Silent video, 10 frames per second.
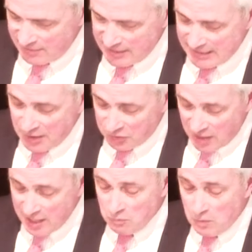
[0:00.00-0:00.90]
and I
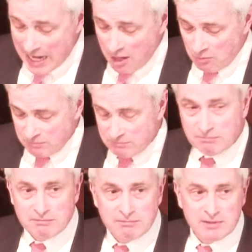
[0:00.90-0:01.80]
thought, wow,
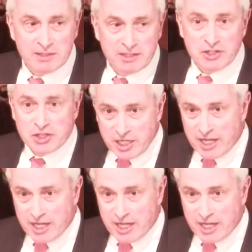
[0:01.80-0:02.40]
she